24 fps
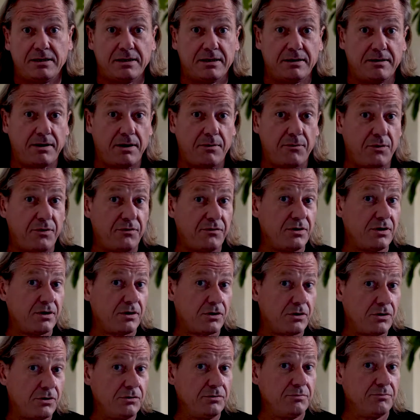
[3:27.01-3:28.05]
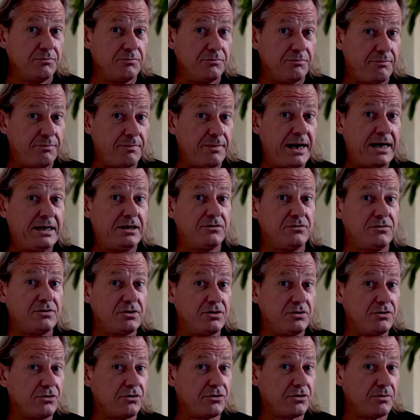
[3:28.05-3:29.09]
and we've got good manuals
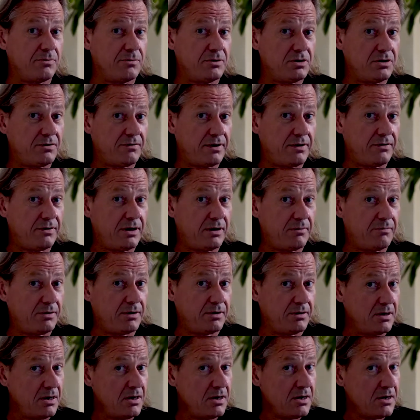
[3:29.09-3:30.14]
and documents around that. But